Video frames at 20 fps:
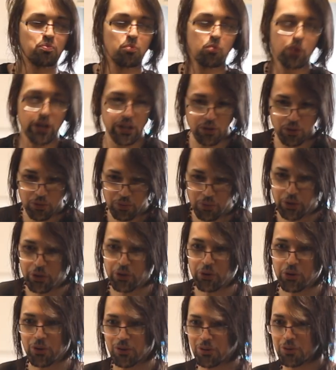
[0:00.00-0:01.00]
wiggle
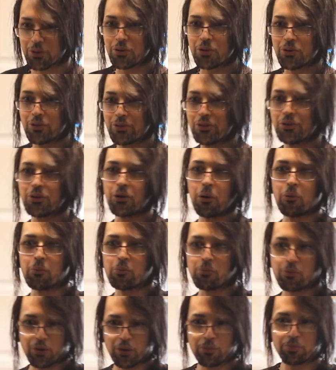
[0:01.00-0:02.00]

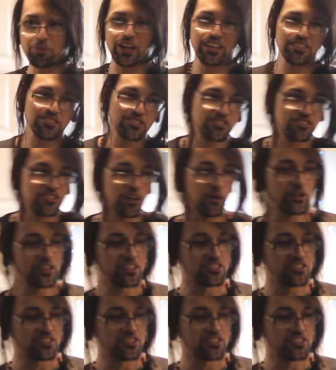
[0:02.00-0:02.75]
room where places don't